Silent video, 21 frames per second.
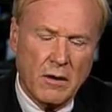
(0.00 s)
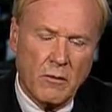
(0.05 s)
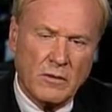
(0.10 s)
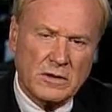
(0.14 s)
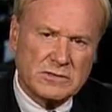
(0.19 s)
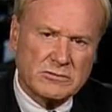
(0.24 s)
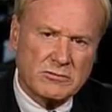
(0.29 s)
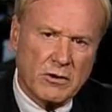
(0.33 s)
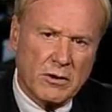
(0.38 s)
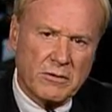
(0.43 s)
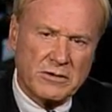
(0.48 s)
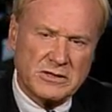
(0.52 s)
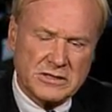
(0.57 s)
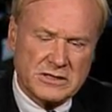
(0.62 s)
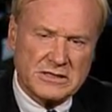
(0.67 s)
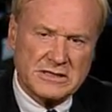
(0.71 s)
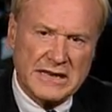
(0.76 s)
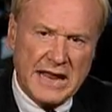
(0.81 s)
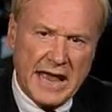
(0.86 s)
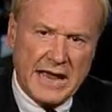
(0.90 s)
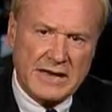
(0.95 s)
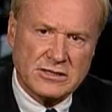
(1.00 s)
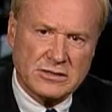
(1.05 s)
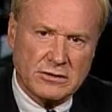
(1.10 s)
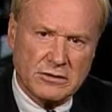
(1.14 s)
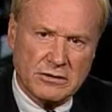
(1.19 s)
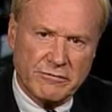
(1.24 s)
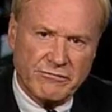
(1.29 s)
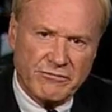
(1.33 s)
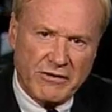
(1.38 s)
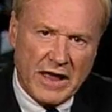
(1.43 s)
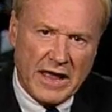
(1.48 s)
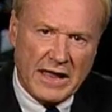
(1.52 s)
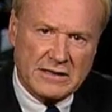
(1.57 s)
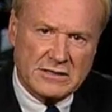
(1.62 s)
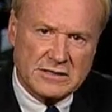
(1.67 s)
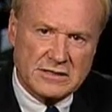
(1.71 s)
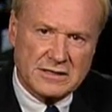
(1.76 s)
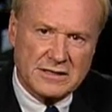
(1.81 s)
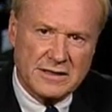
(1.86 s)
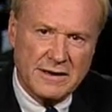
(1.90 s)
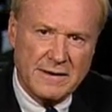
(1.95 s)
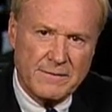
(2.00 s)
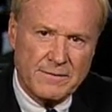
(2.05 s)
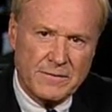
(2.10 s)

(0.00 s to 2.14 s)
What's wrong with just national defense?